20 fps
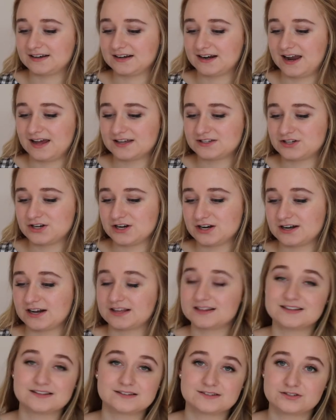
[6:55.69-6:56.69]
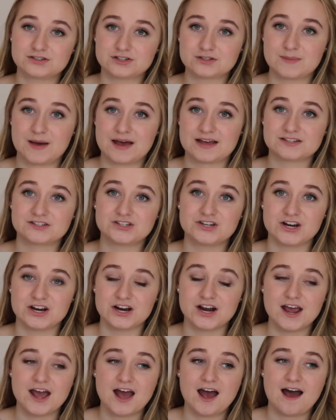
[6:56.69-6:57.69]
last year, like this just past
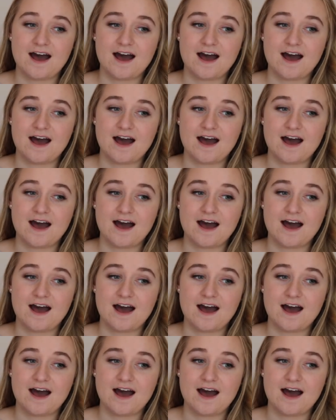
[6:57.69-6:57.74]
year,